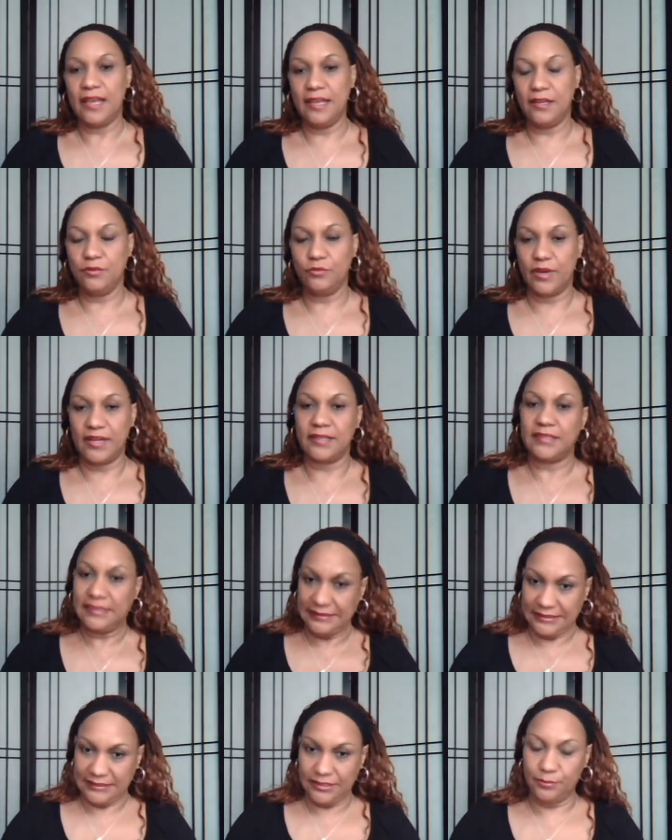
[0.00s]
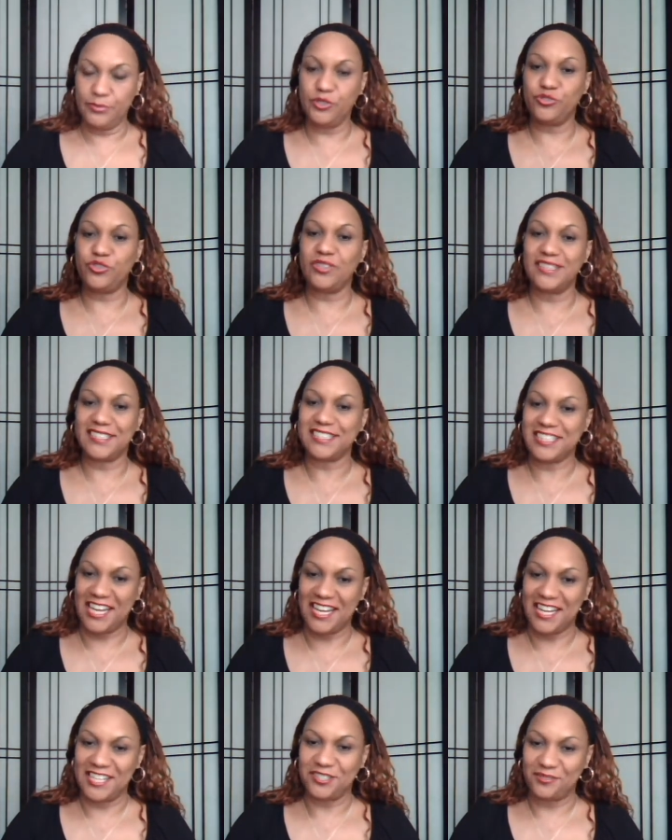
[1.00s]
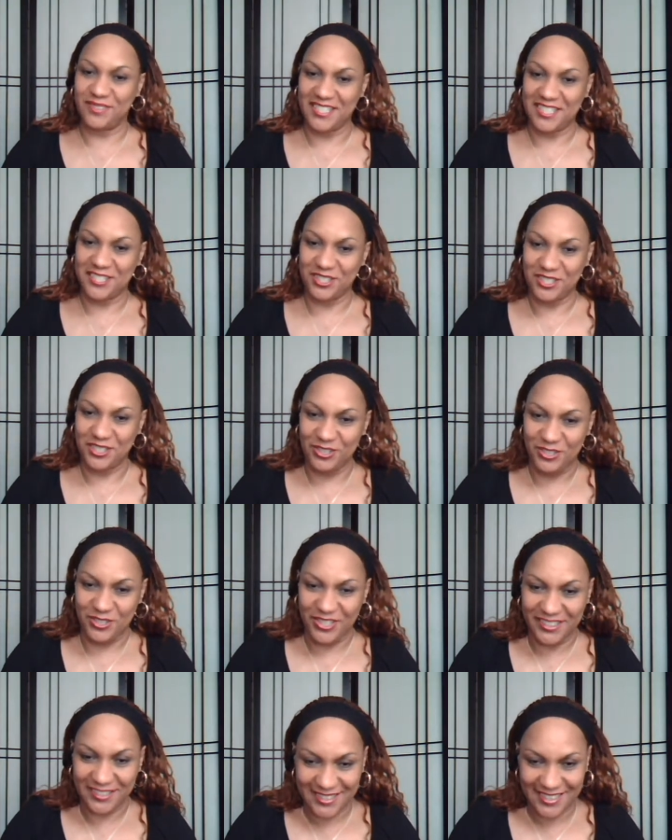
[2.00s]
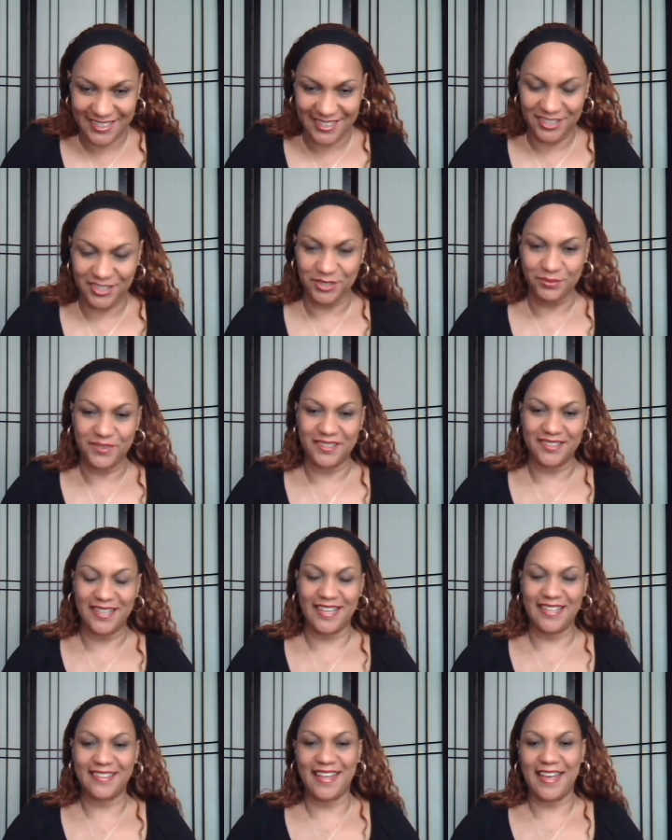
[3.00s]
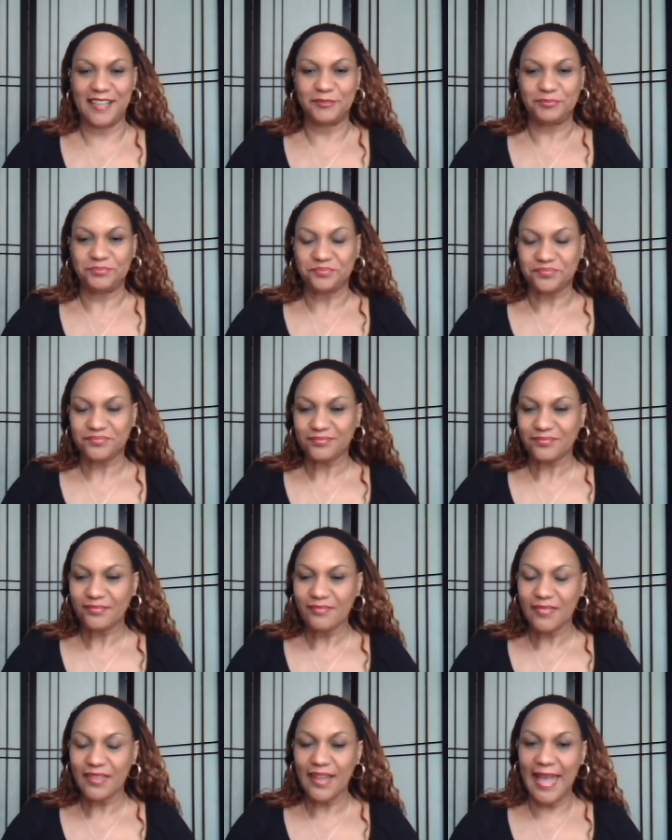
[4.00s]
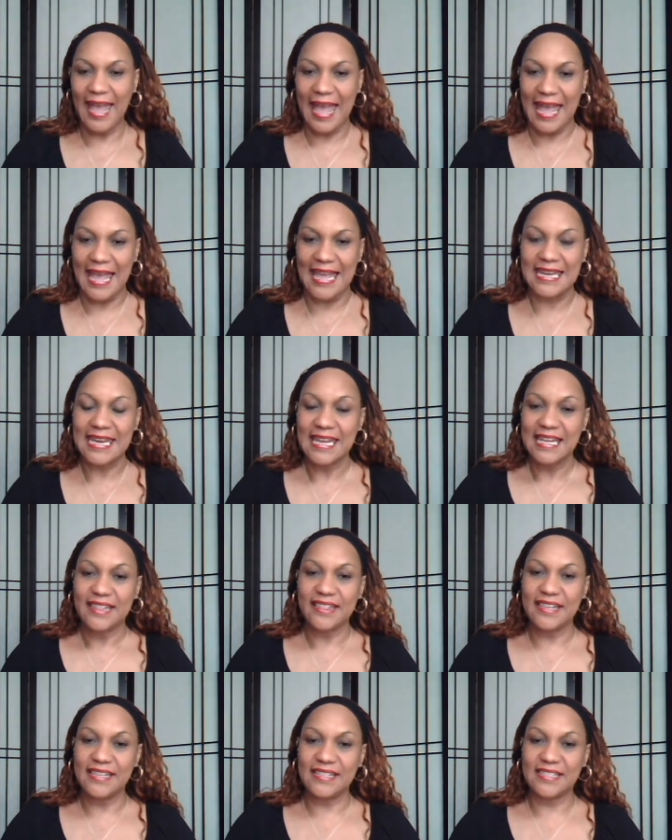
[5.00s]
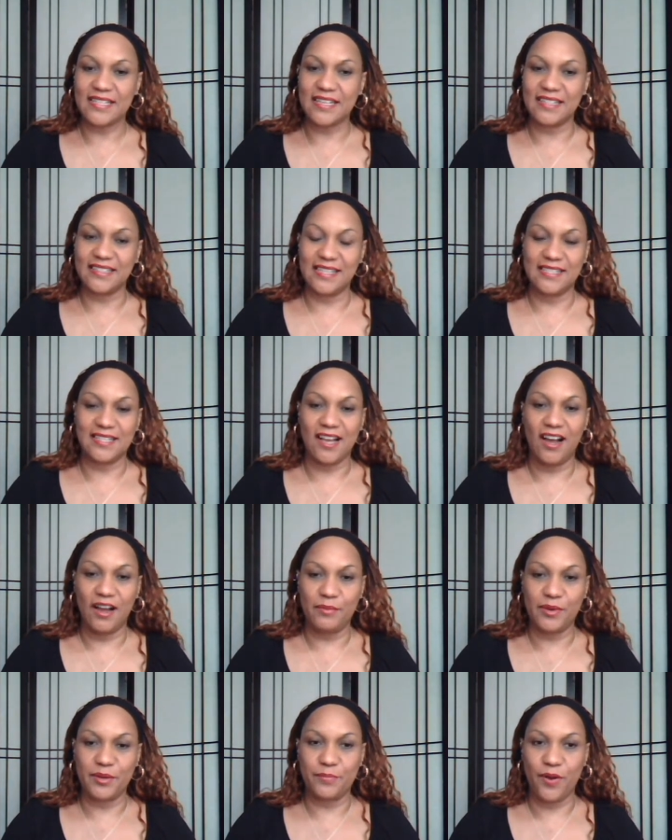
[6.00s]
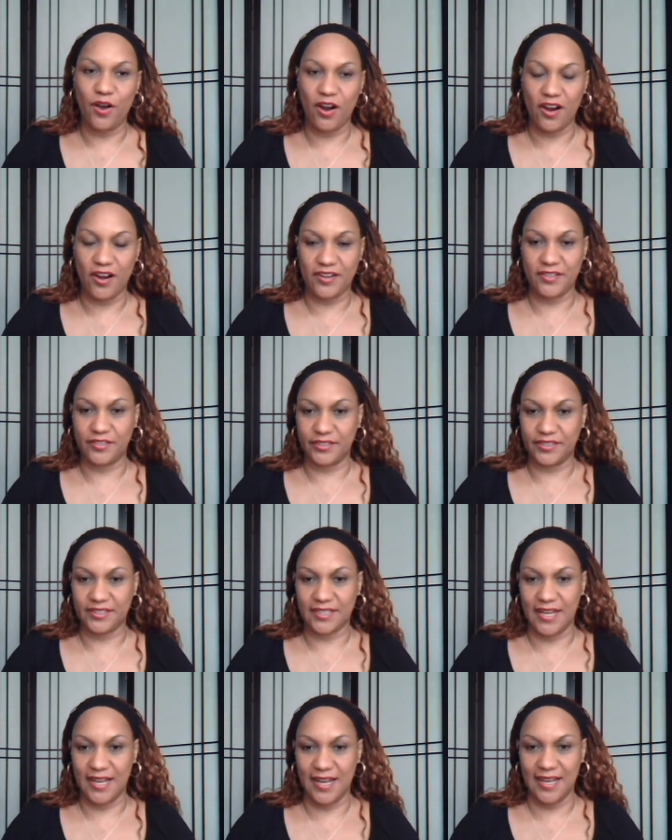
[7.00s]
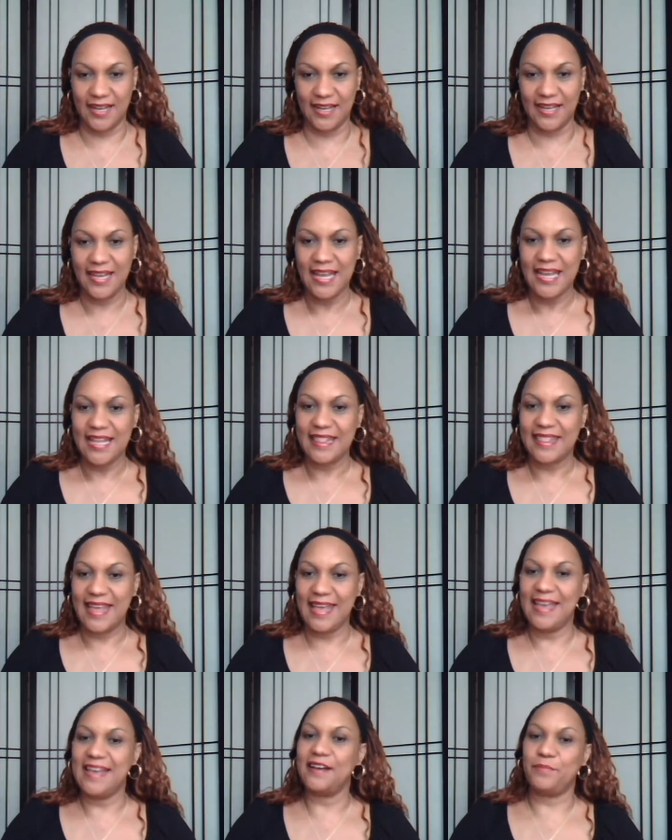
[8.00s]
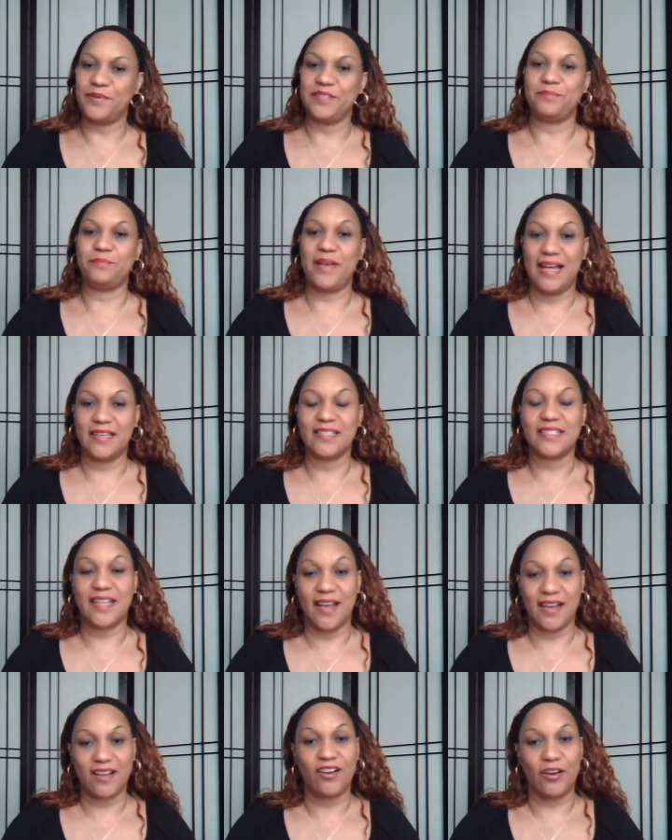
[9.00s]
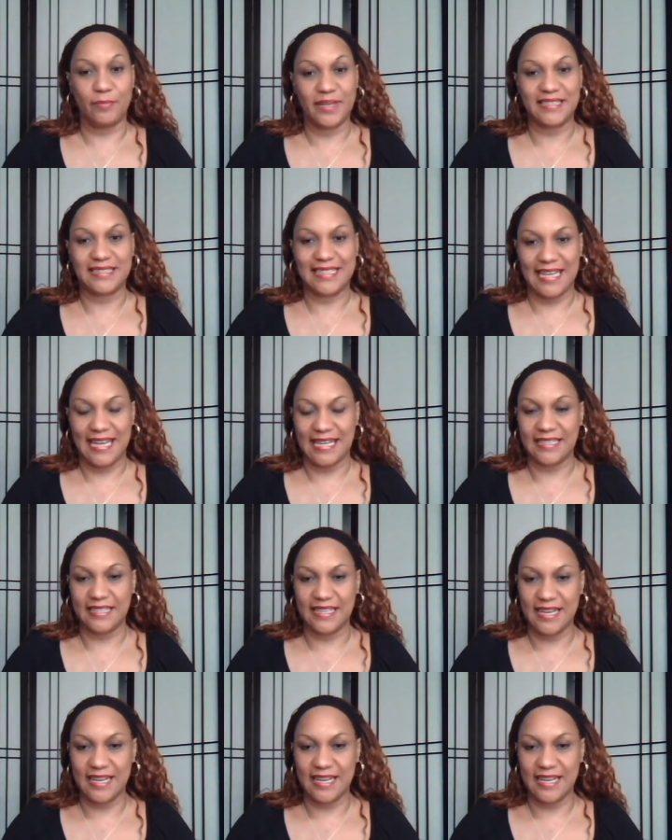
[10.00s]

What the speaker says: Anyway, the mutual exchange of lessons to learn and teach, feel like that. And these karmic partners, they help us balance our karmic debt.